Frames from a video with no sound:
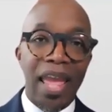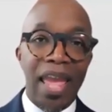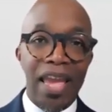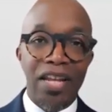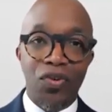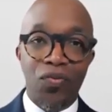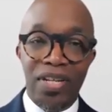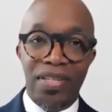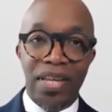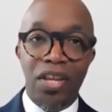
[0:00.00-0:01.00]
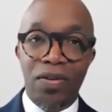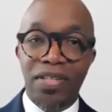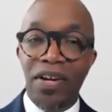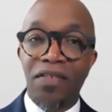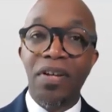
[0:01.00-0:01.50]
and to reset
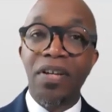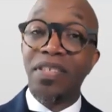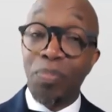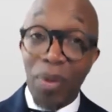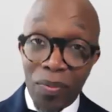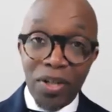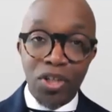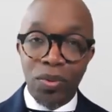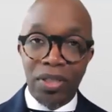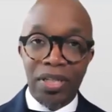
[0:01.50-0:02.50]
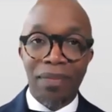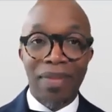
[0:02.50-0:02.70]
yourself spiritually.